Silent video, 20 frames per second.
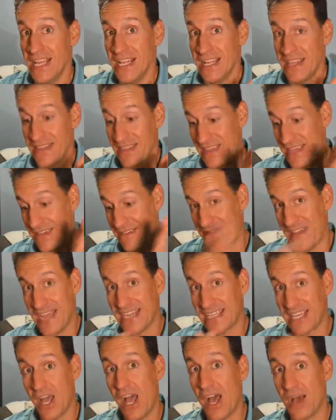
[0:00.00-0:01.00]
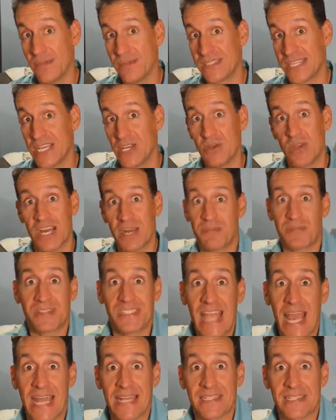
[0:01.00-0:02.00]
the event comes and you got to
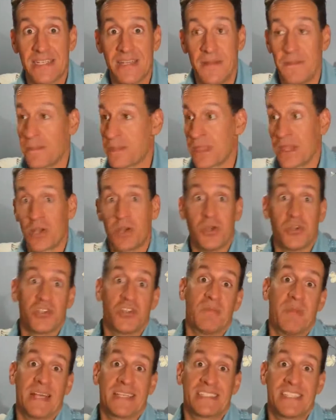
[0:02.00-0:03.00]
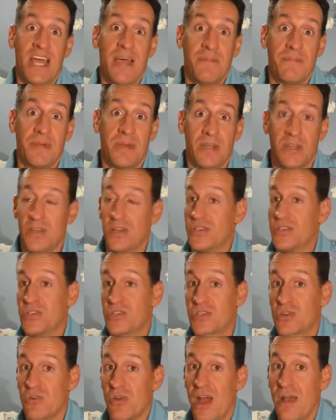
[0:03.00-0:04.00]
present. Could you mess up? Could you
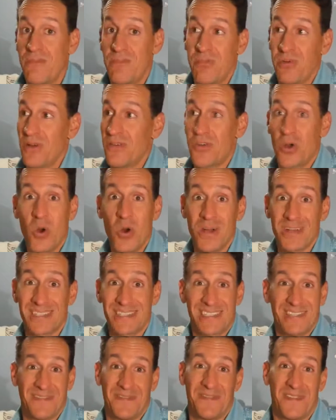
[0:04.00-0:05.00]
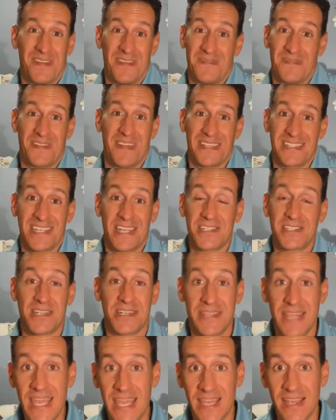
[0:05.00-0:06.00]
screw up? Well, of course, if if there's such a
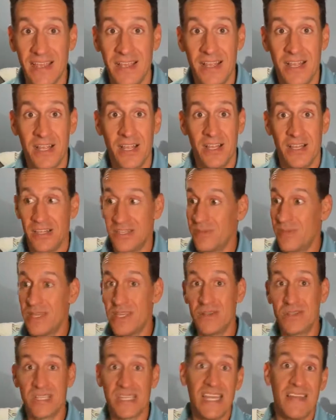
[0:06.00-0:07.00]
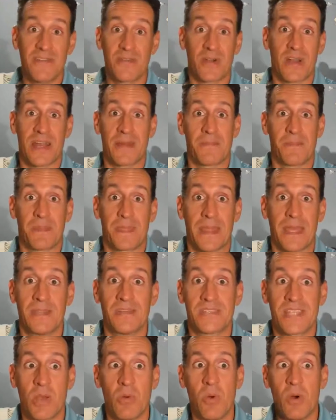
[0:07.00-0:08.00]
thing but you deliver it. And you
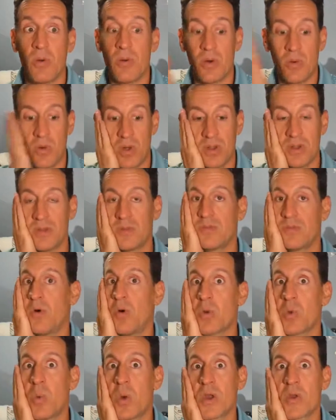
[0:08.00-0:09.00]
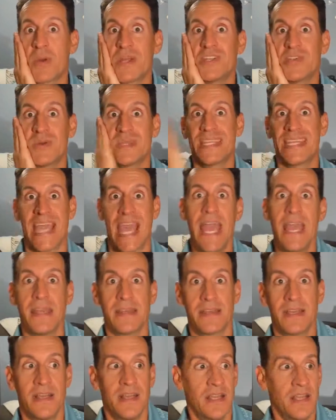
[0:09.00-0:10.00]
say, well, well, well, what do I do at the
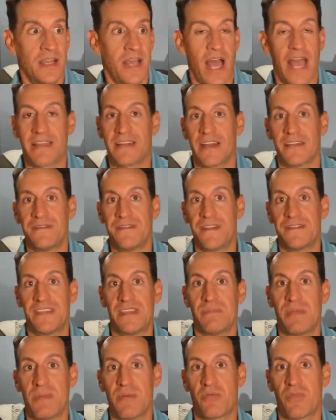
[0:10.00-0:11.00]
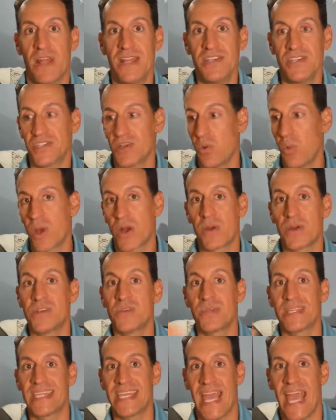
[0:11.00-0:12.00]
end? I got 15 people register. What do I do
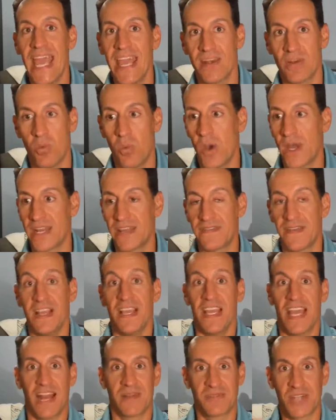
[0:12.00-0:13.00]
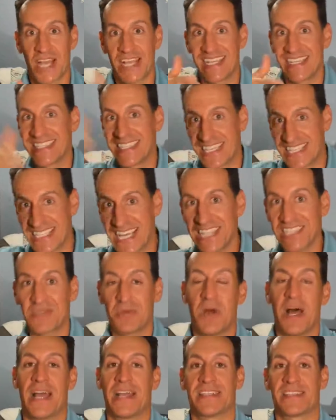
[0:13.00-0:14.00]
at the end? What if, I'm talking
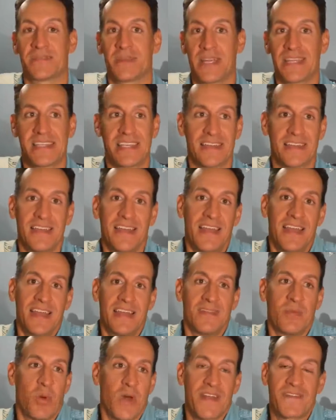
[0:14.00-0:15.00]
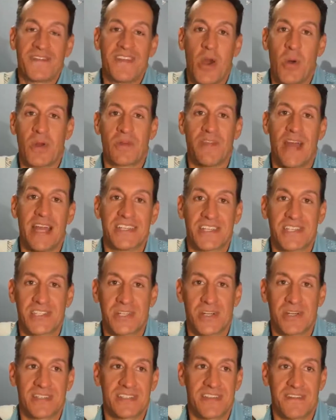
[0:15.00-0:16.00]
success-wise, right? That what if no one
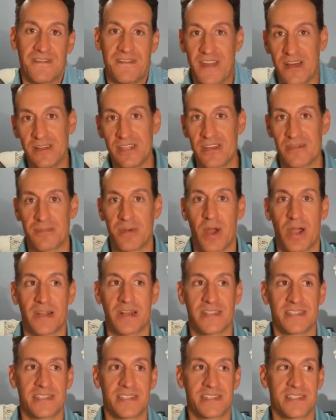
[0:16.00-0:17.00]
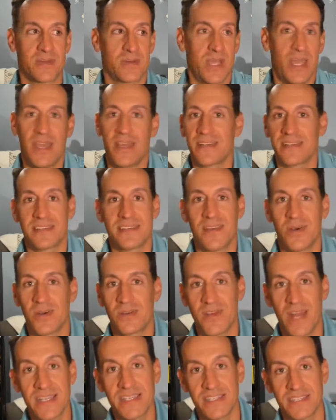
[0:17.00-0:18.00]
registers? The failure part is, is okay, is no one
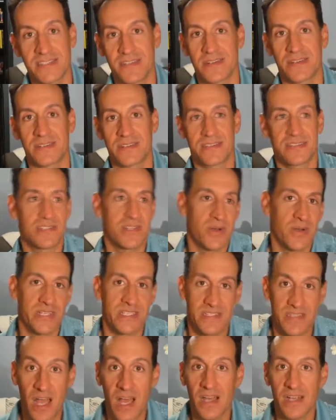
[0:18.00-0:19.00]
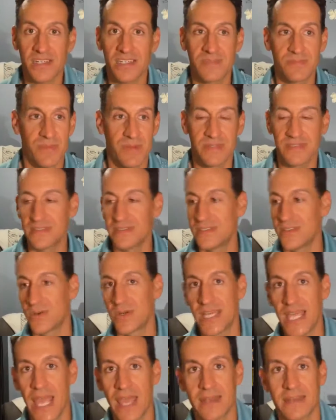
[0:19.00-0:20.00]
registers. Sure, it sucks, but do it
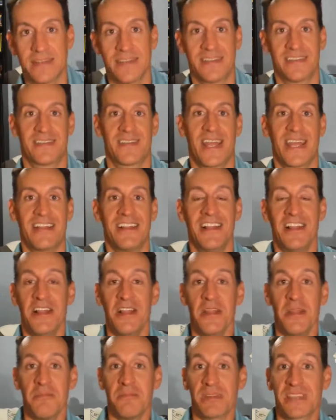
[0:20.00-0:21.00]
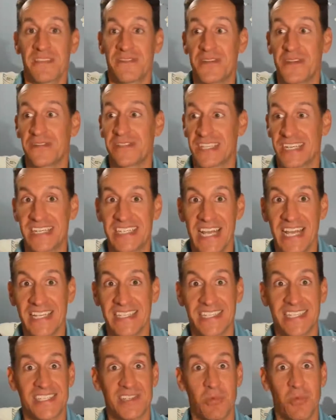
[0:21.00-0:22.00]
again, right? But the fear of
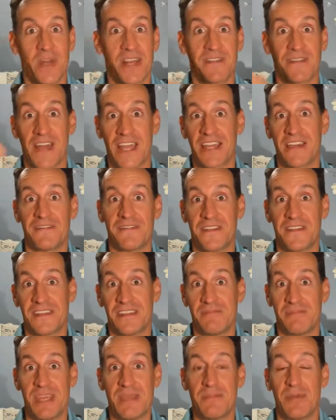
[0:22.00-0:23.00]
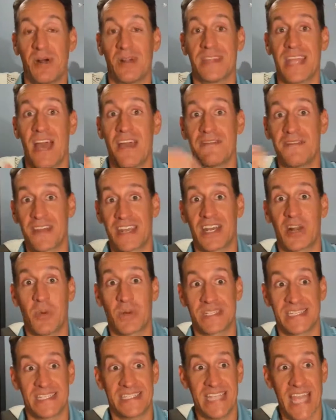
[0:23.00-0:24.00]
success is what if I got 15 people, now I figured out
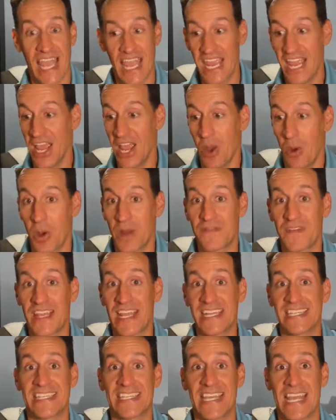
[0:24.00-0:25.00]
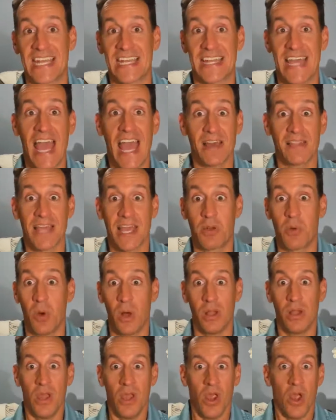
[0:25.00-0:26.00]
what to say. What if I get to the end of that? Like,
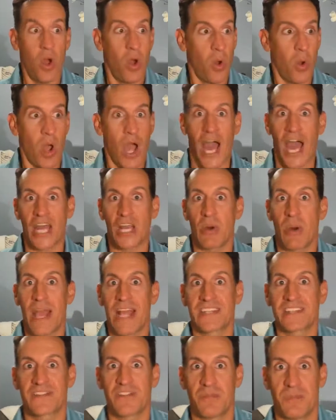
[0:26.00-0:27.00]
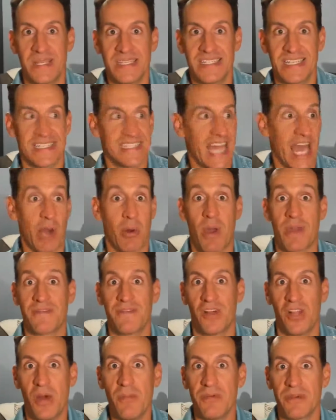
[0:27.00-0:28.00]
well, how do I ask for business? How do I
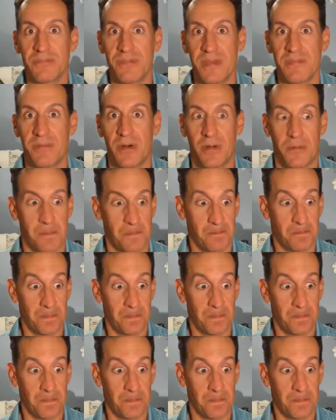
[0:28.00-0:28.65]
follow up with people?